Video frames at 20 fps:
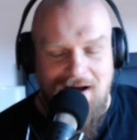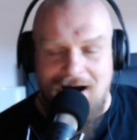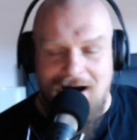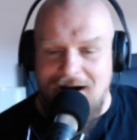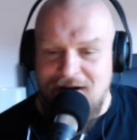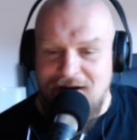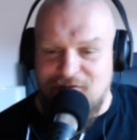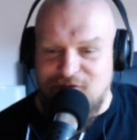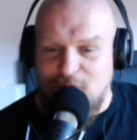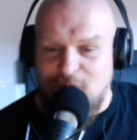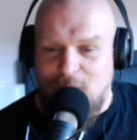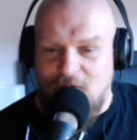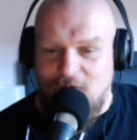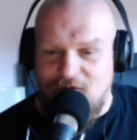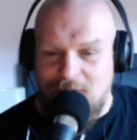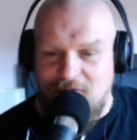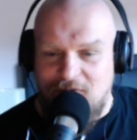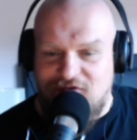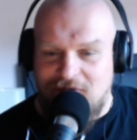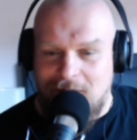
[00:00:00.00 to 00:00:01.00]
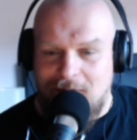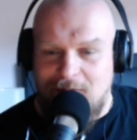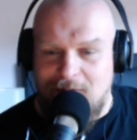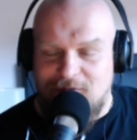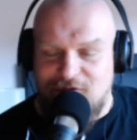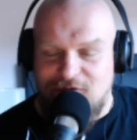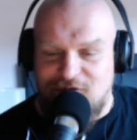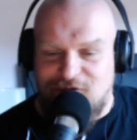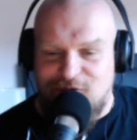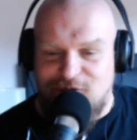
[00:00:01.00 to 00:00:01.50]
I, of course, will be shouting
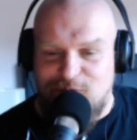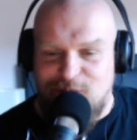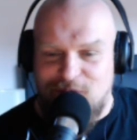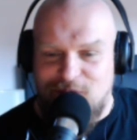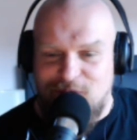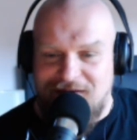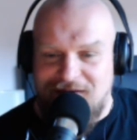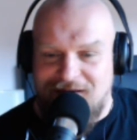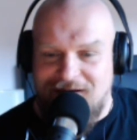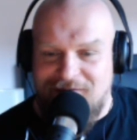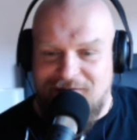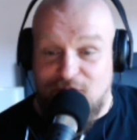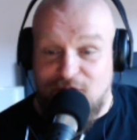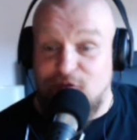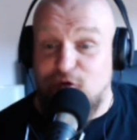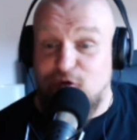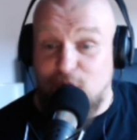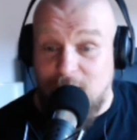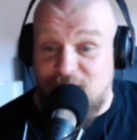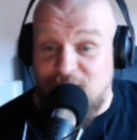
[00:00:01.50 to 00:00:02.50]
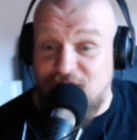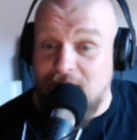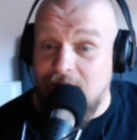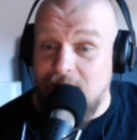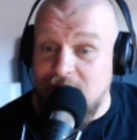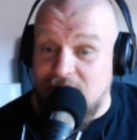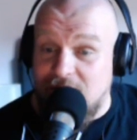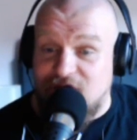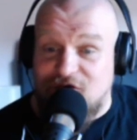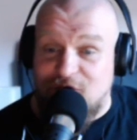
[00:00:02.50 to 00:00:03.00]
out to the Rubes
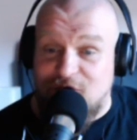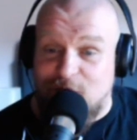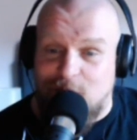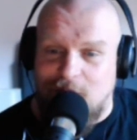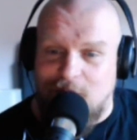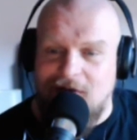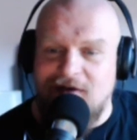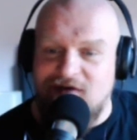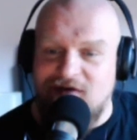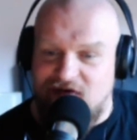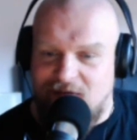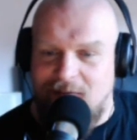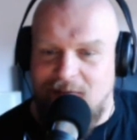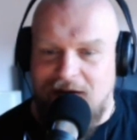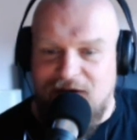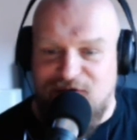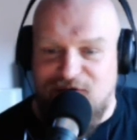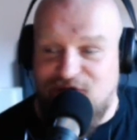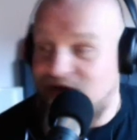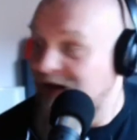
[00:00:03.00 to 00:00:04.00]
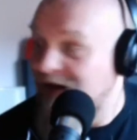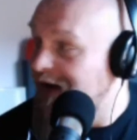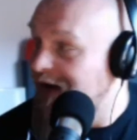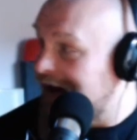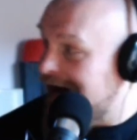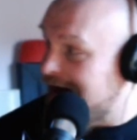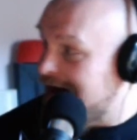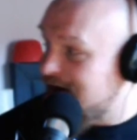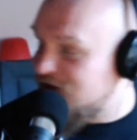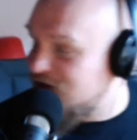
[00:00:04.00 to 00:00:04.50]
because she's the best.
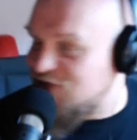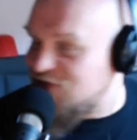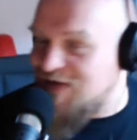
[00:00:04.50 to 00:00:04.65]
And